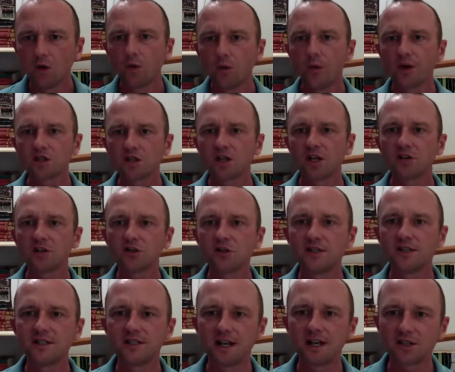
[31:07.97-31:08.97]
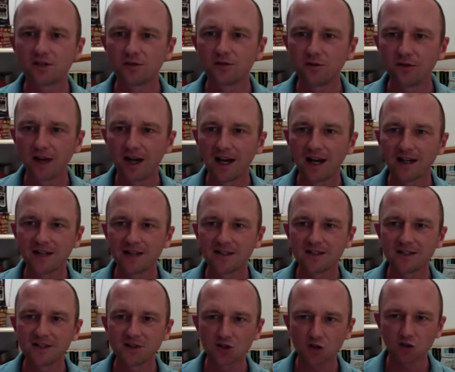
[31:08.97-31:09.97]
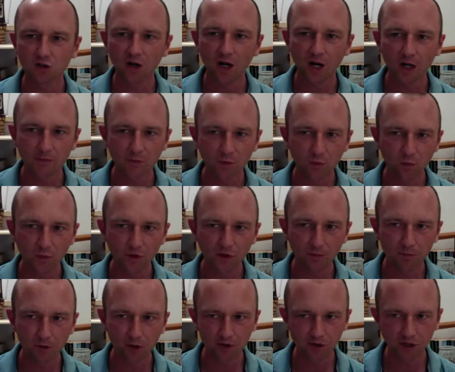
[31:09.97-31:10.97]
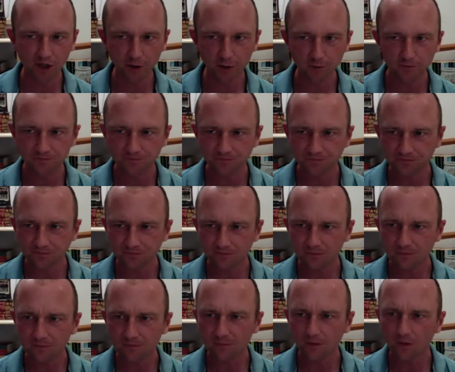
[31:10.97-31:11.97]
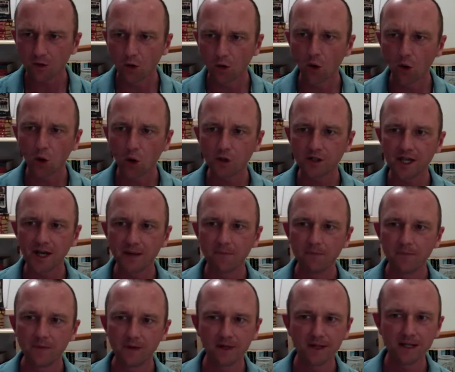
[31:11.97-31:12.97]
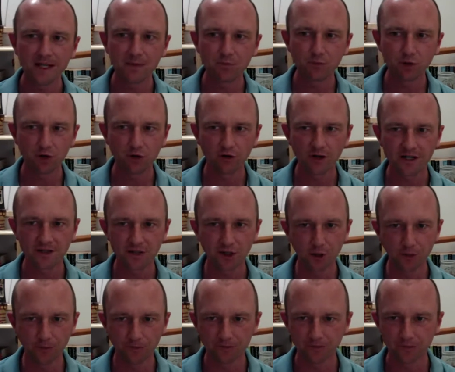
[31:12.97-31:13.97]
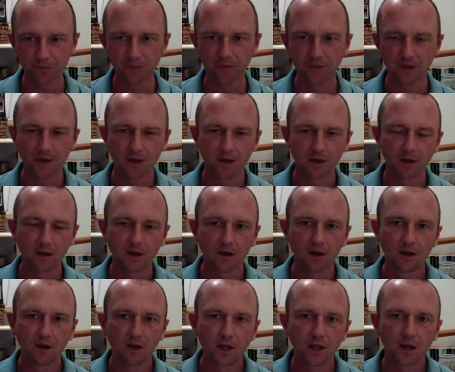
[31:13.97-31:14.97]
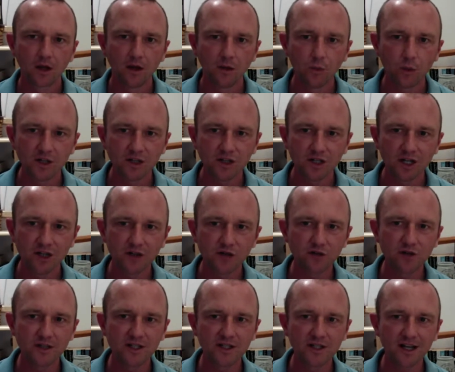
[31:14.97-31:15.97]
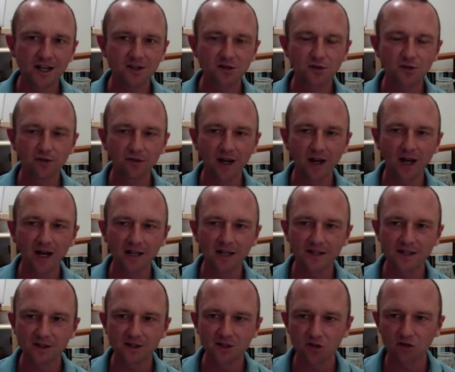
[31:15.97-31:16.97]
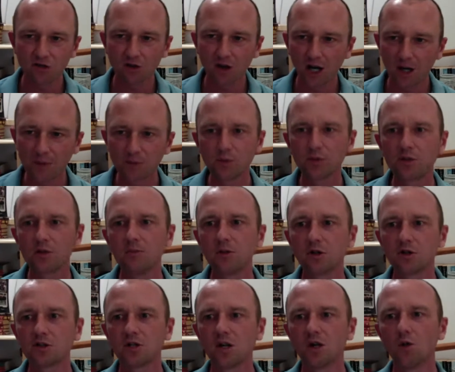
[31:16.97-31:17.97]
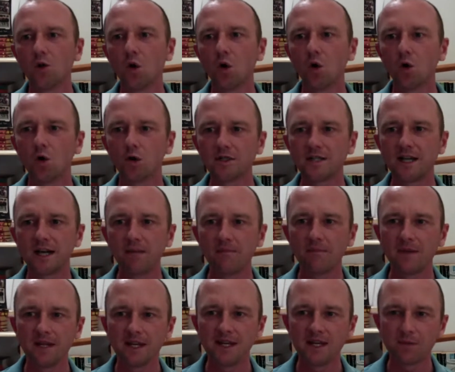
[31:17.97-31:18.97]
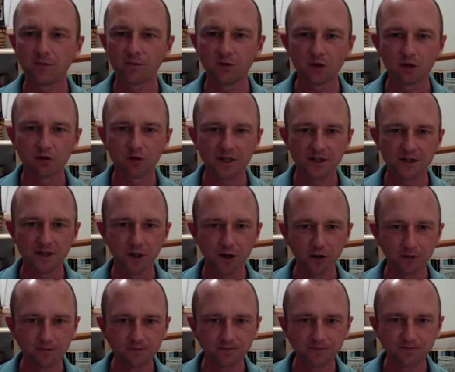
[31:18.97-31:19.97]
Which country's national flag is inscribed with the motto Ordem e Progresso? Which country's national flag is inscribed with the motto Ordem e Progresso?